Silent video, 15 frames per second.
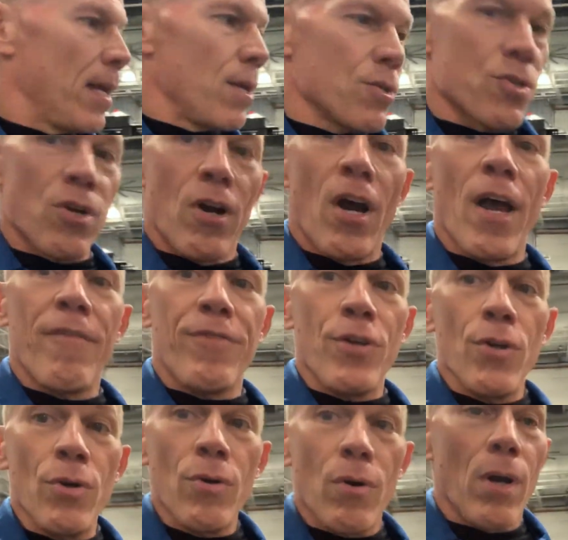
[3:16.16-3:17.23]
So if
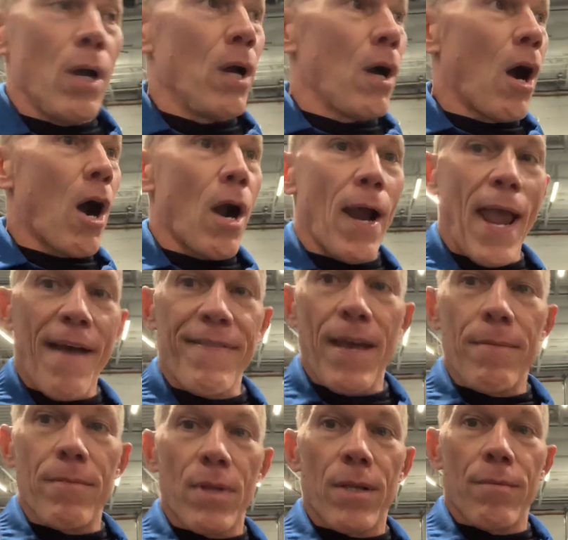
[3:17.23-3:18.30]
you are have
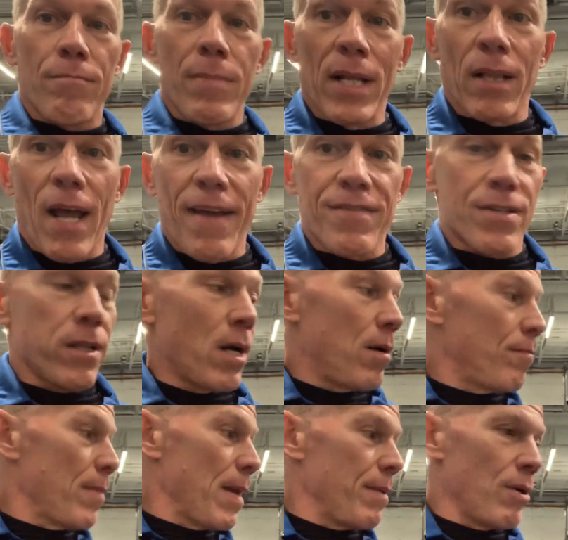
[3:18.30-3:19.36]
that midlife
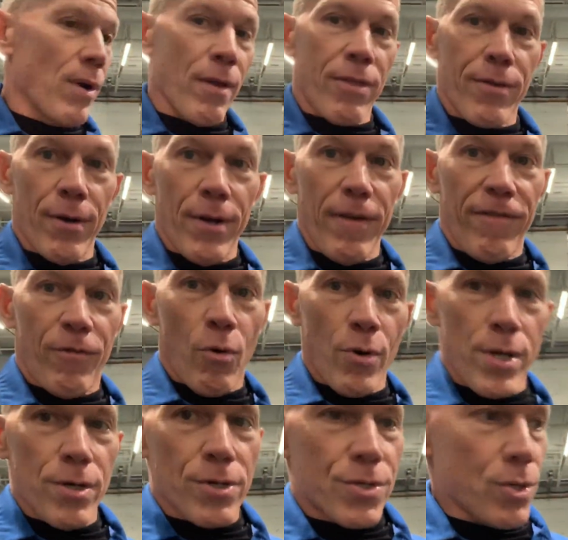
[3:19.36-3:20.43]
slump, maybe you're around 30,
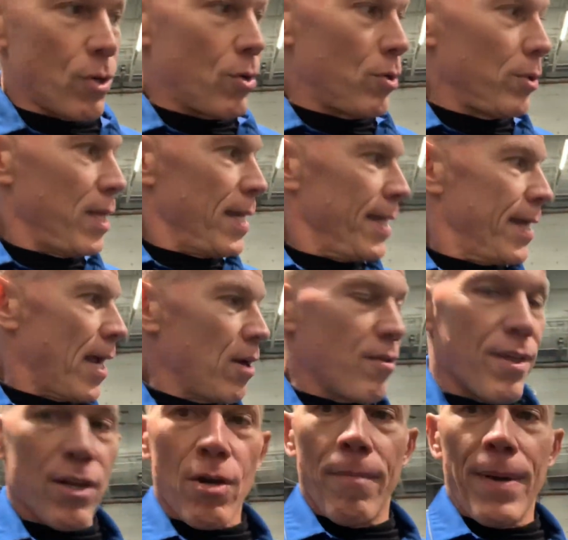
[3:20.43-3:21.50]
40 years old, and you
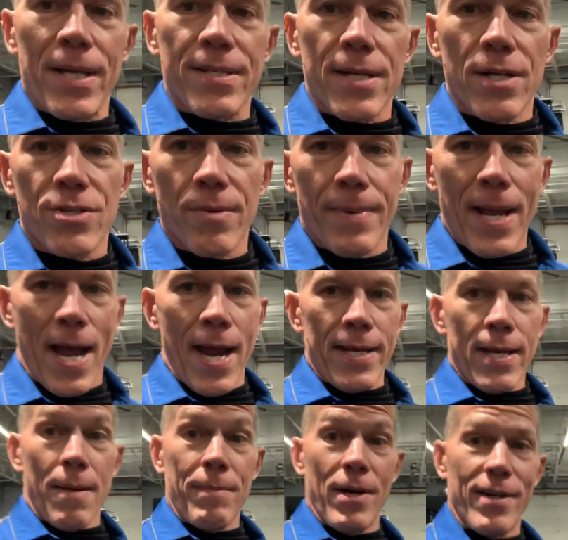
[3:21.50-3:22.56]
think your best days are behind
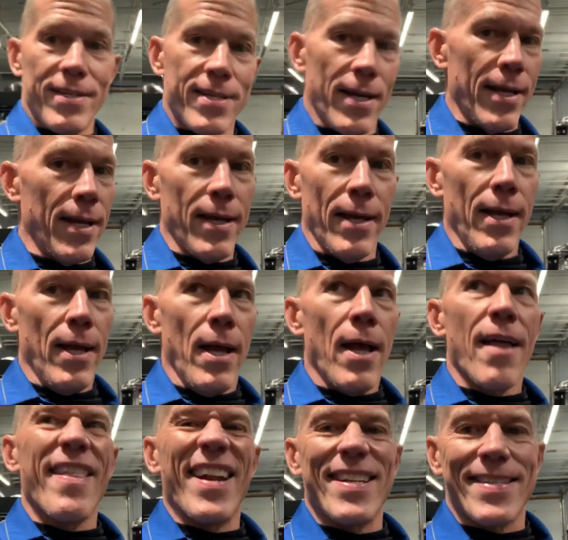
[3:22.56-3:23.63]
you, I'm here to tell you
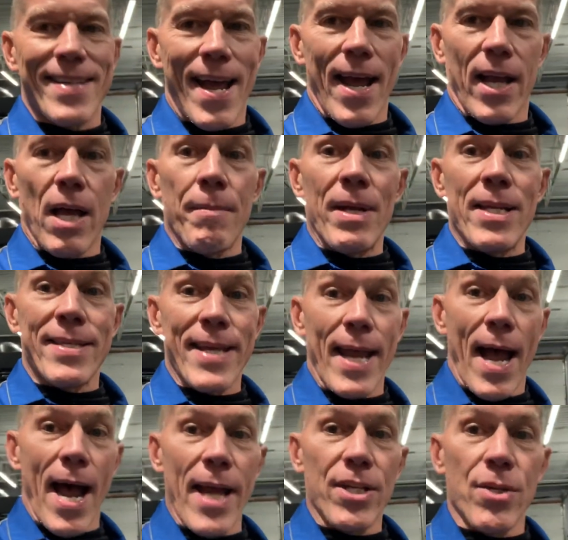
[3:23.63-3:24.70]
that it's not. Come in and say
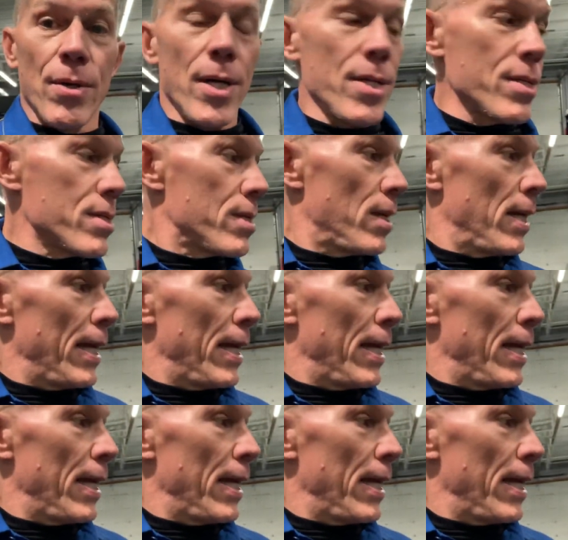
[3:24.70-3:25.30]
hi to us.